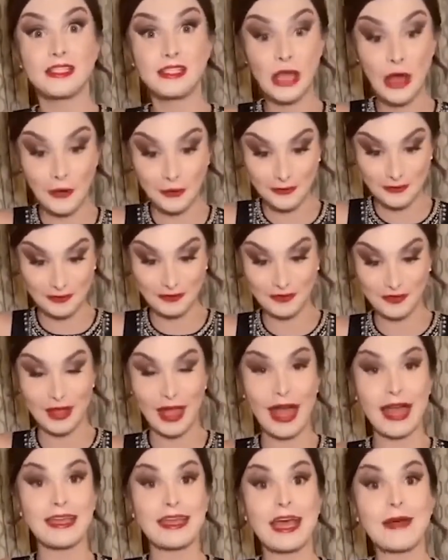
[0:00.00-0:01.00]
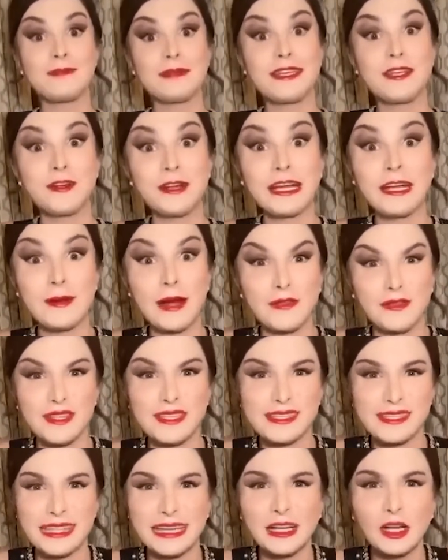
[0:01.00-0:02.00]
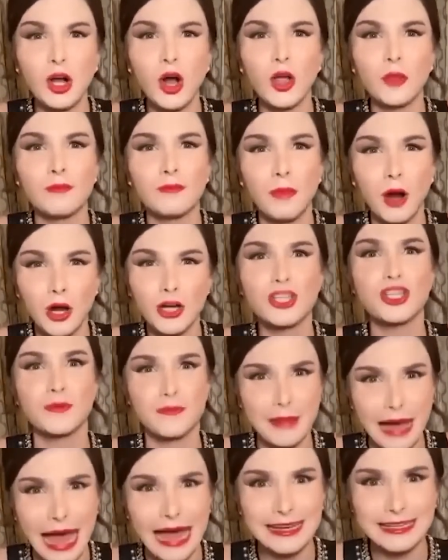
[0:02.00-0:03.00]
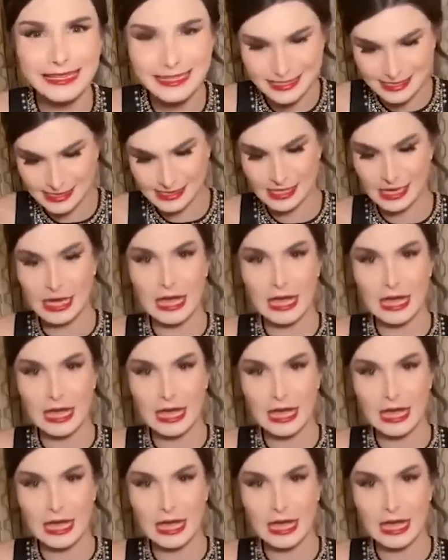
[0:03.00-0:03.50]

So, I kept hearing about this thing called March Madness,